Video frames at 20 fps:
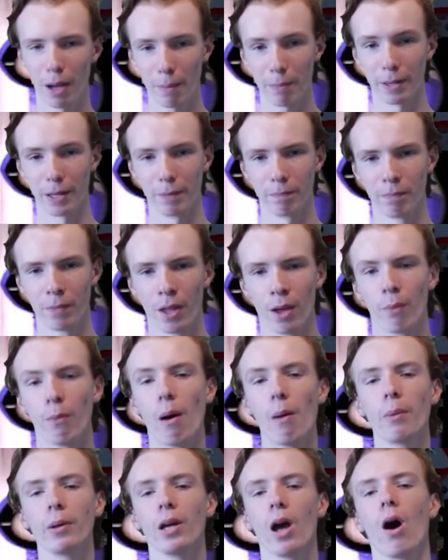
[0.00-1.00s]
Puppet.
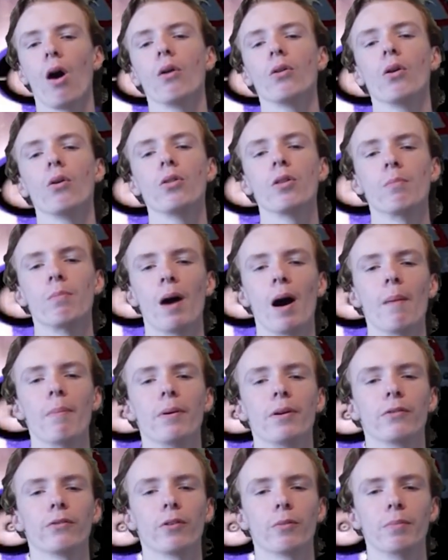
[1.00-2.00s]
While we all know the
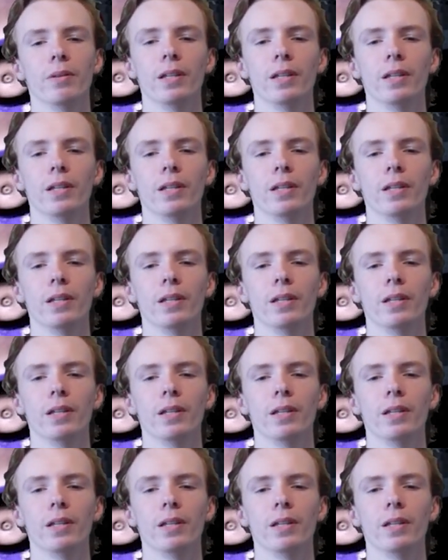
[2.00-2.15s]
Puppet for